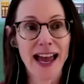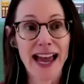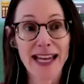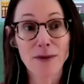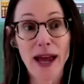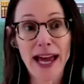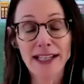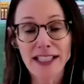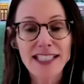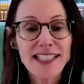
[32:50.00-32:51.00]
And
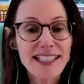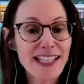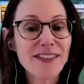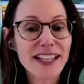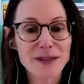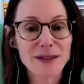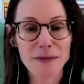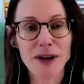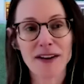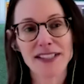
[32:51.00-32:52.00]
conceiving intimate
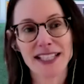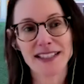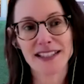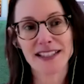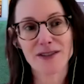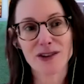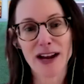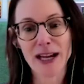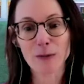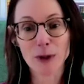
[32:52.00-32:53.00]
privacy as a civil
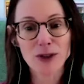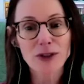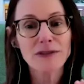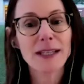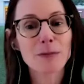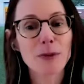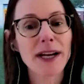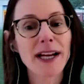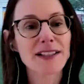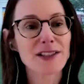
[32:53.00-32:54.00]
right would certainly
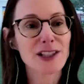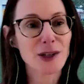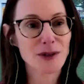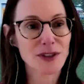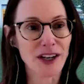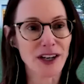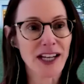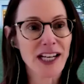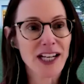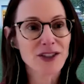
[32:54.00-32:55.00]
bring us closer
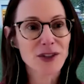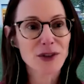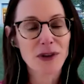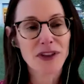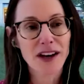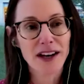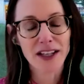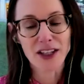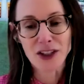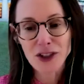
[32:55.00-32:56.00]
to the
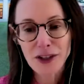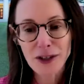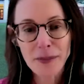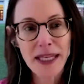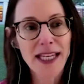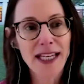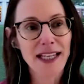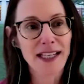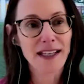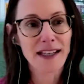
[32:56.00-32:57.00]

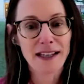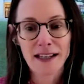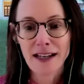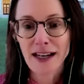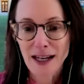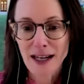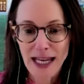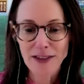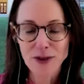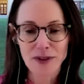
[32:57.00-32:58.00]
European
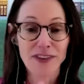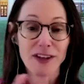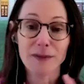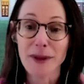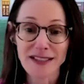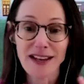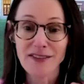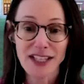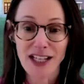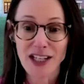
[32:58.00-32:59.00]
and sort of there are like
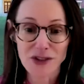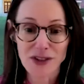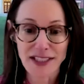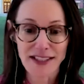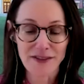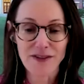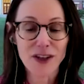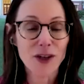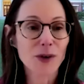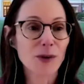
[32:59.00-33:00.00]
70 countries that
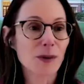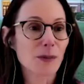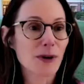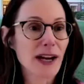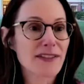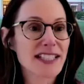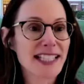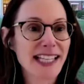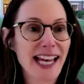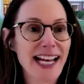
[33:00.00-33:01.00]
view
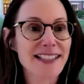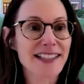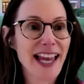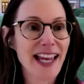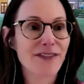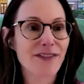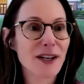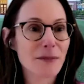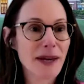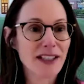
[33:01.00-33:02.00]
privacy as a
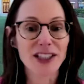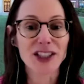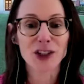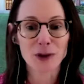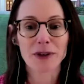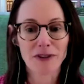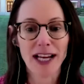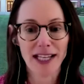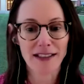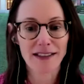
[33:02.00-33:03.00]
fundamental human
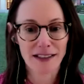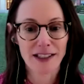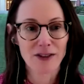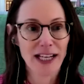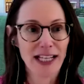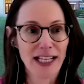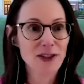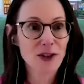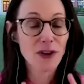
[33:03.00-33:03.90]
right. Right. And so